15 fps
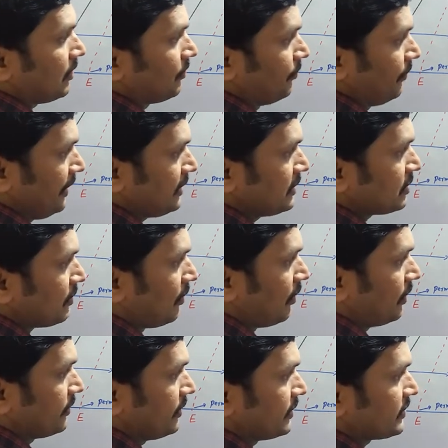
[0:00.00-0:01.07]
weight
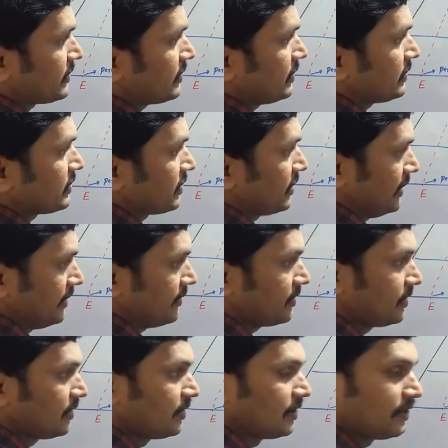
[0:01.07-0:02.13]
on this
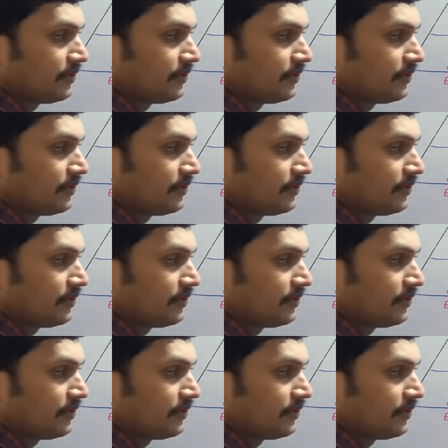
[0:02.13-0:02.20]
string,